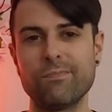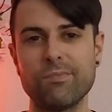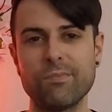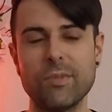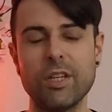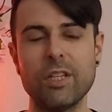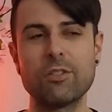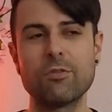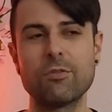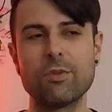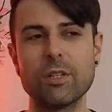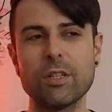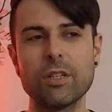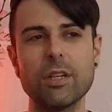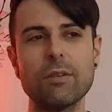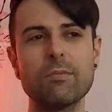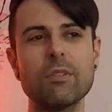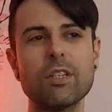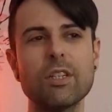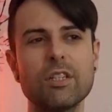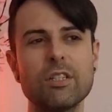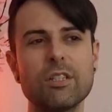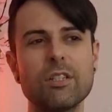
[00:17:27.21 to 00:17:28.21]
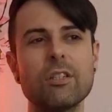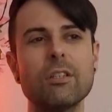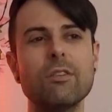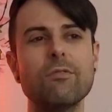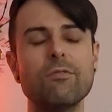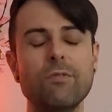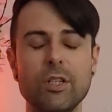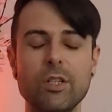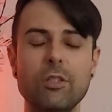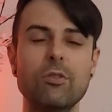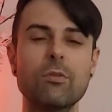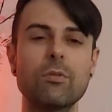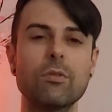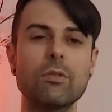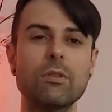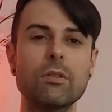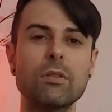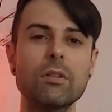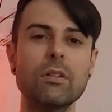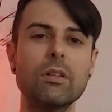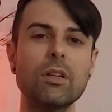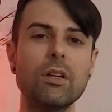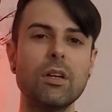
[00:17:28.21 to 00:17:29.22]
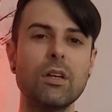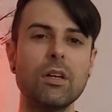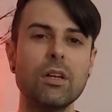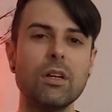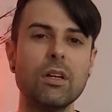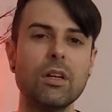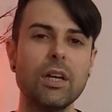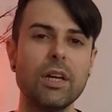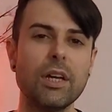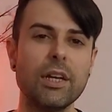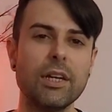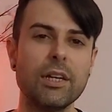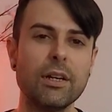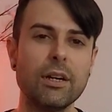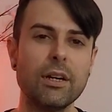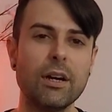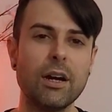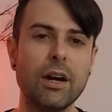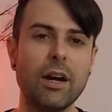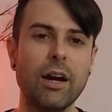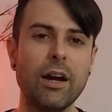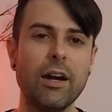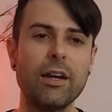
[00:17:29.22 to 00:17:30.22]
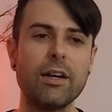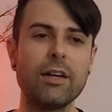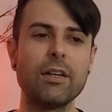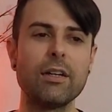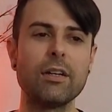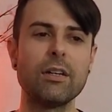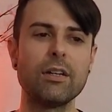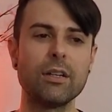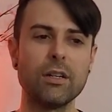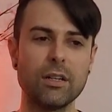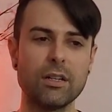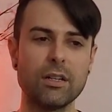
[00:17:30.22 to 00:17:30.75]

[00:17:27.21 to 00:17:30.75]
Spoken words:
it's really up to each individual. And I